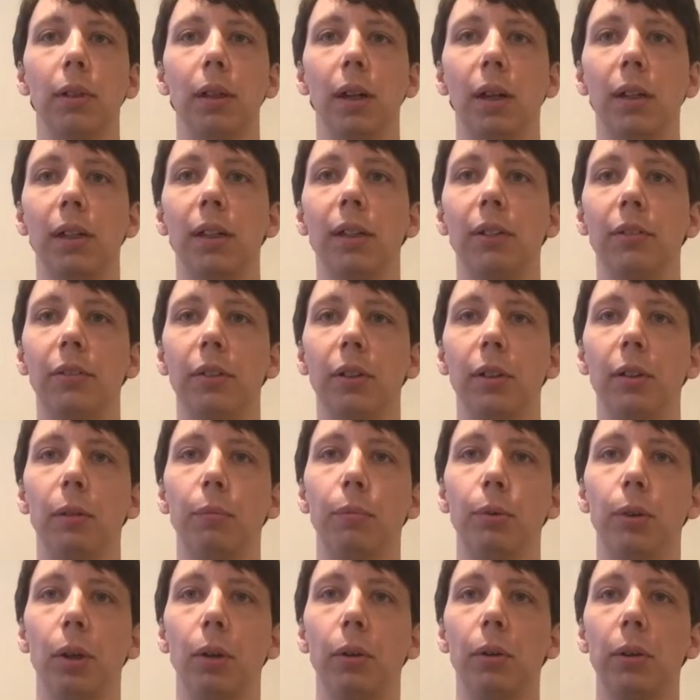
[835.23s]
a different
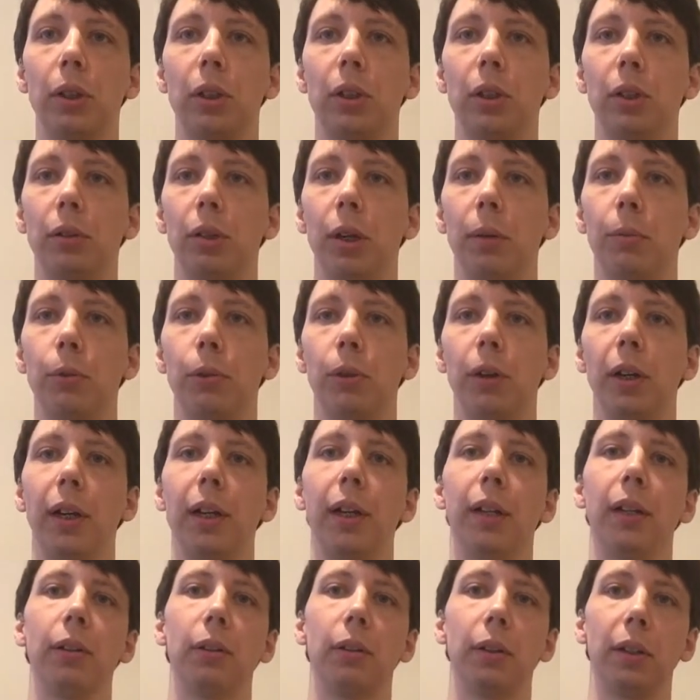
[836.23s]
approach to grip
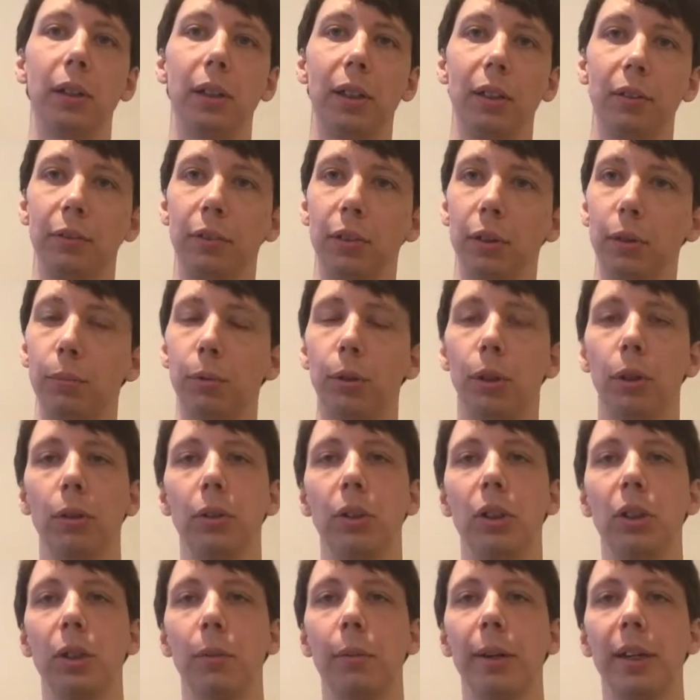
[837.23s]
training, or a different
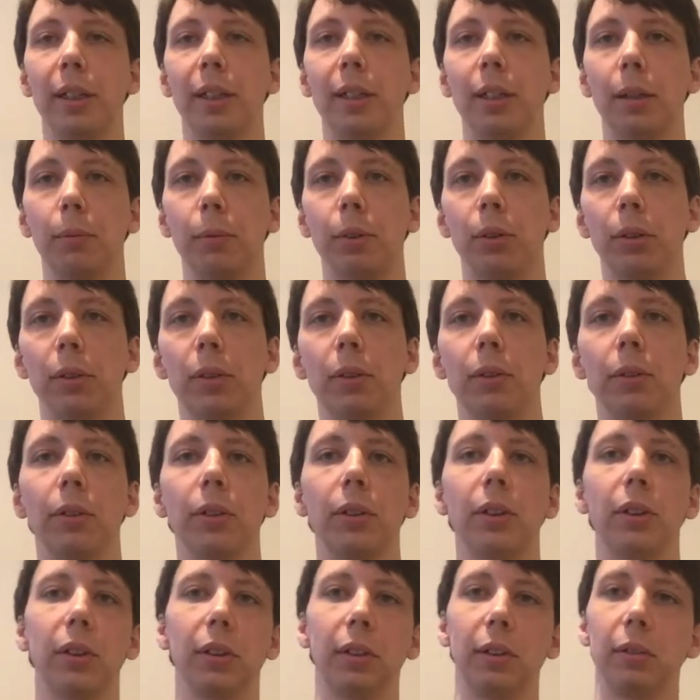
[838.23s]
approach to bicep
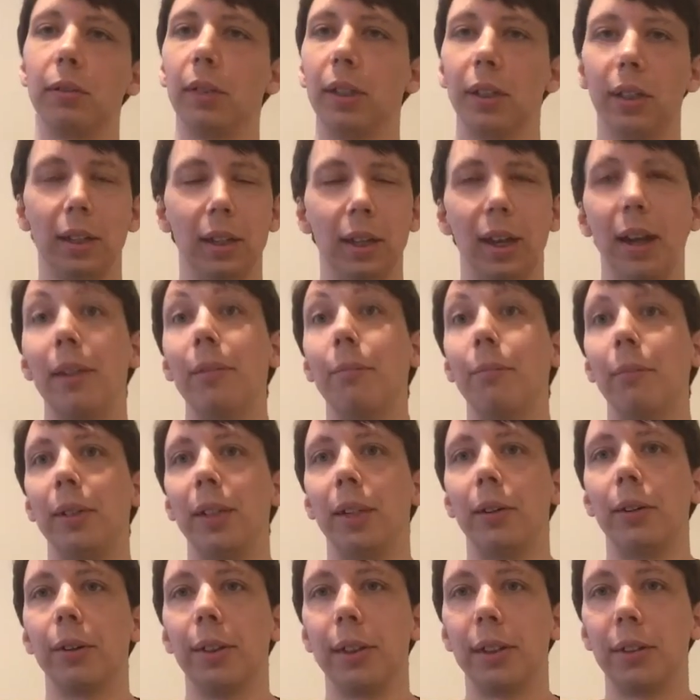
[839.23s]
curls, or a
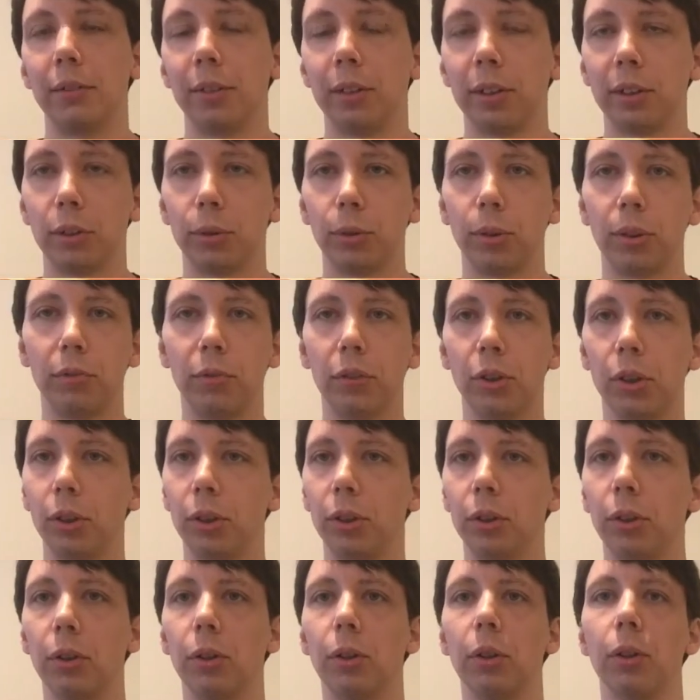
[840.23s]
different sort of
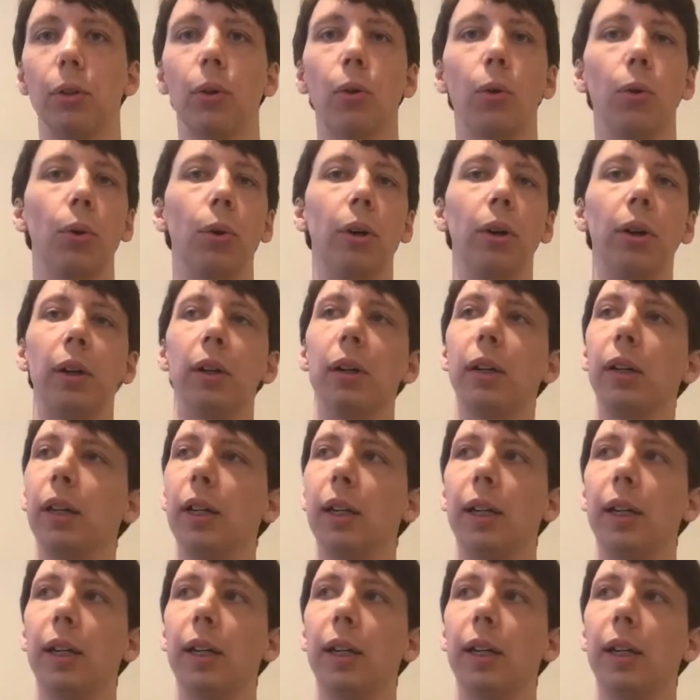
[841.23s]
curl, or